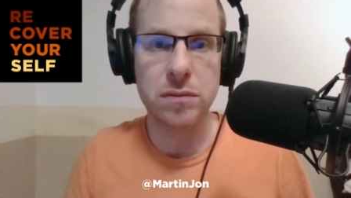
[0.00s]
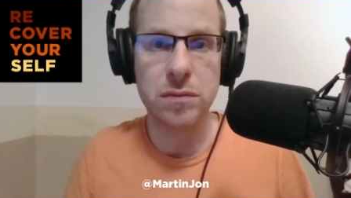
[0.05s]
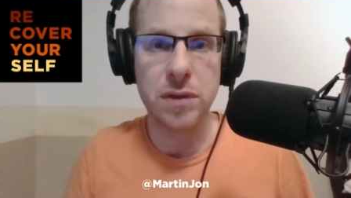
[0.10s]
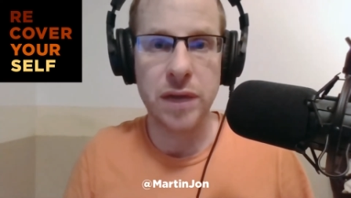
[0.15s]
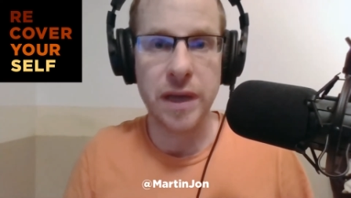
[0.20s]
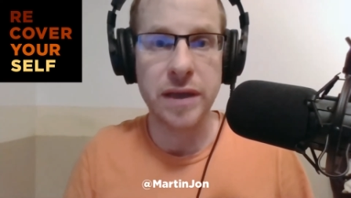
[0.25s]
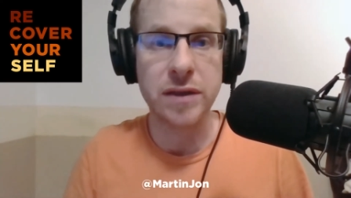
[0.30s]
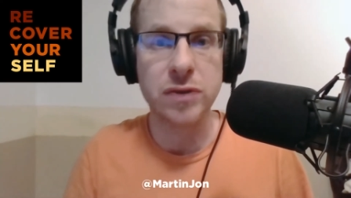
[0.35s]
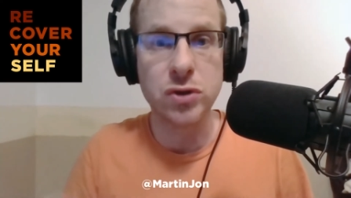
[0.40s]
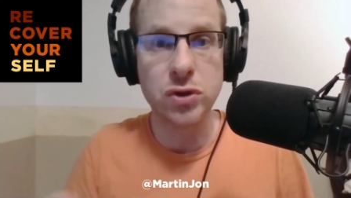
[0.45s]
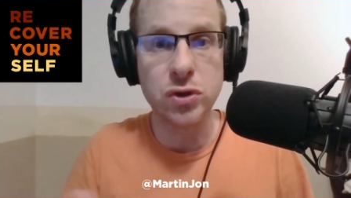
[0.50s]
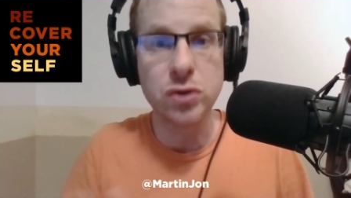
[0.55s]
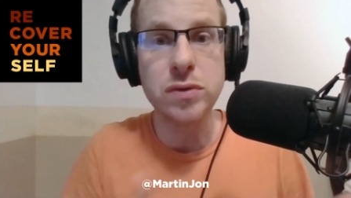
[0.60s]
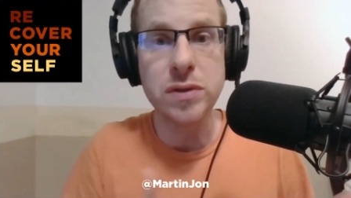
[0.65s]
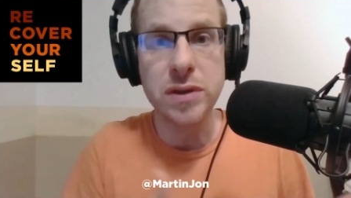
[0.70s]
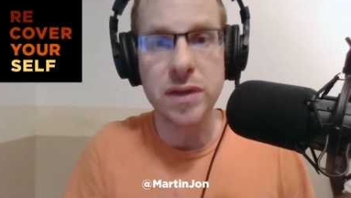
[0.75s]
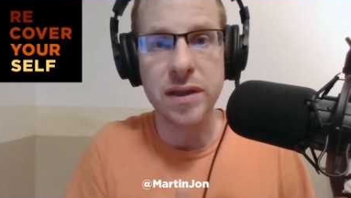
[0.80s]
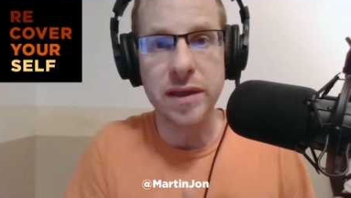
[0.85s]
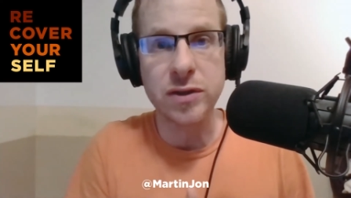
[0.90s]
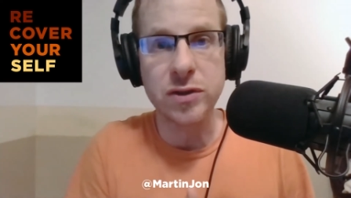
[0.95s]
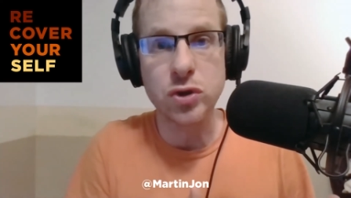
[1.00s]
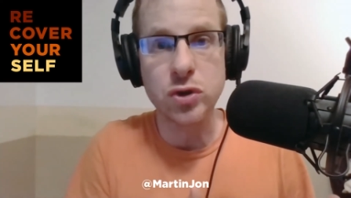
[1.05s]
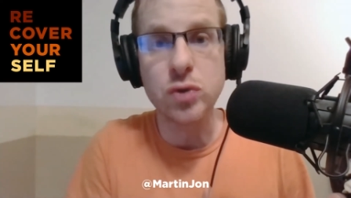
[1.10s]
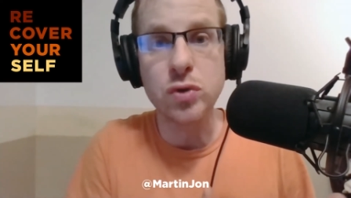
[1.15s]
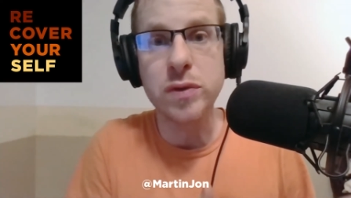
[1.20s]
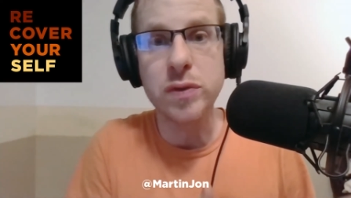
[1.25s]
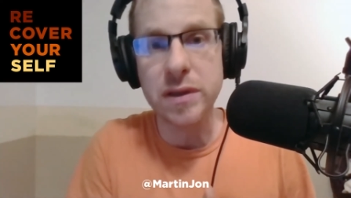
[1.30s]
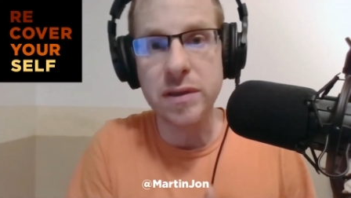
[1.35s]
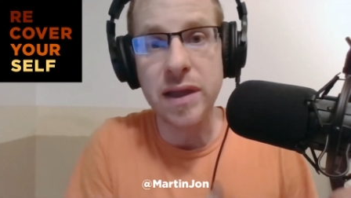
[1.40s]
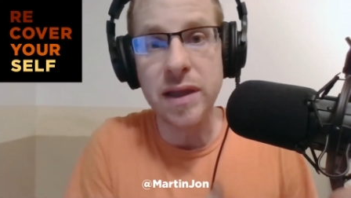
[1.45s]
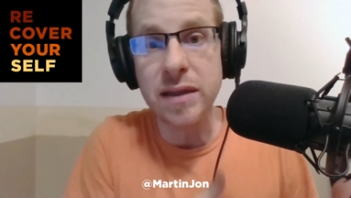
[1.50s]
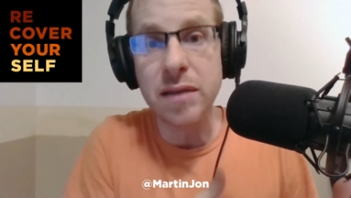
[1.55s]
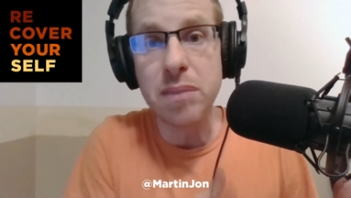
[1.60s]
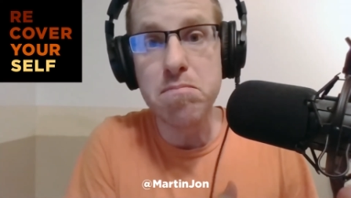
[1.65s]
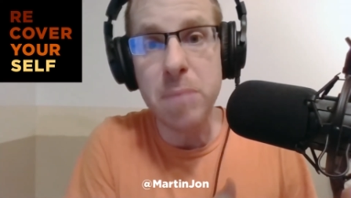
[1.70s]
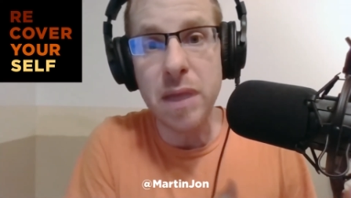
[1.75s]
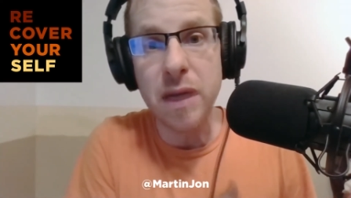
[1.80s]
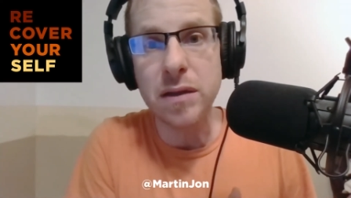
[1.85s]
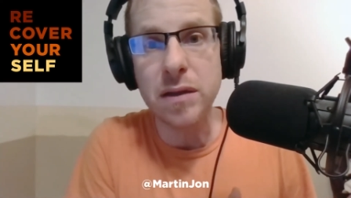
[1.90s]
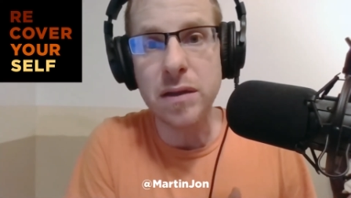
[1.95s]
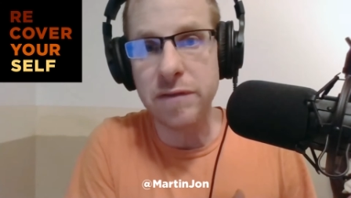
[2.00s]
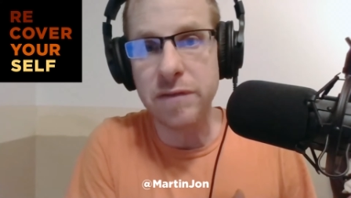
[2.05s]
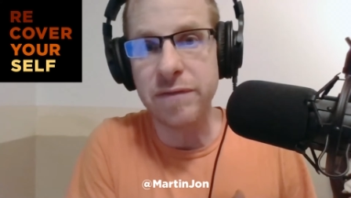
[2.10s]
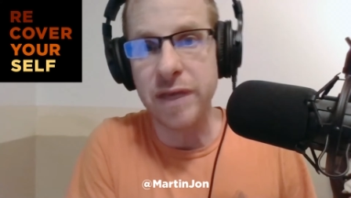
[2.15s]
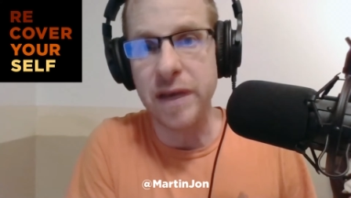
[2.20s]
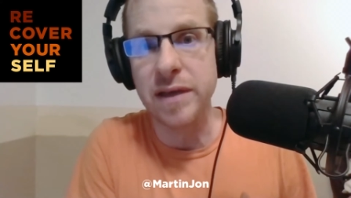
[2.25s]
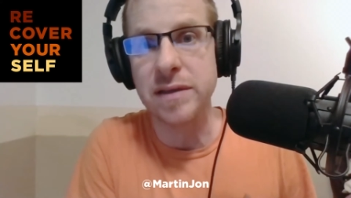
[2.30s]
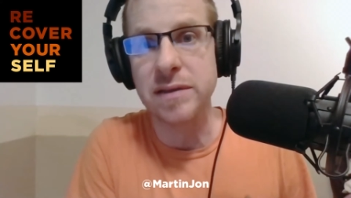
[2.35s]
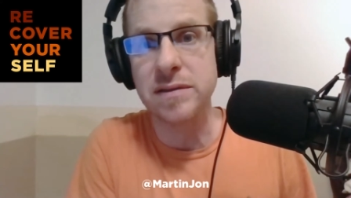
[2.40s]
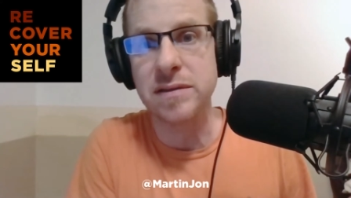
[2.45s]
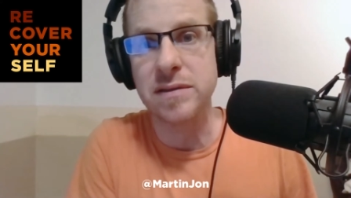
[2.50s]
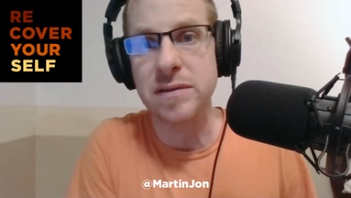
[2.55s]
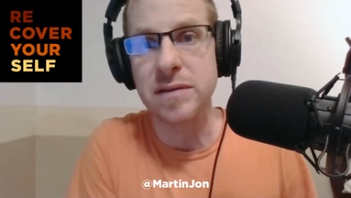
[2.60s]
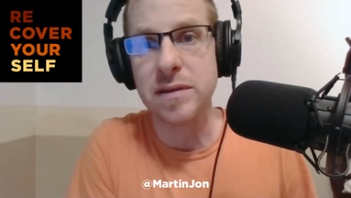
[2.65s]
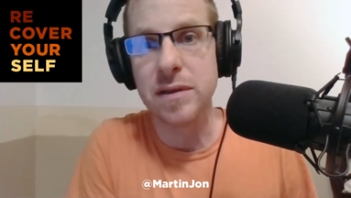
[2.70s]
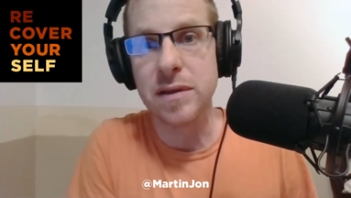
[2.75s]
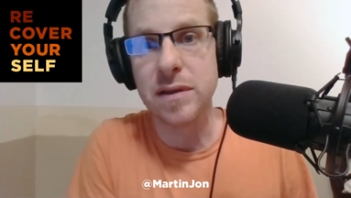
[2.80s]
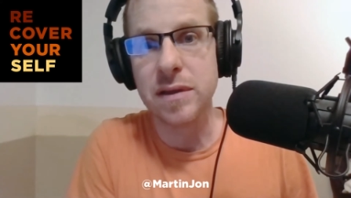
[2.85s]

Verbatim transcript: like in the middle of his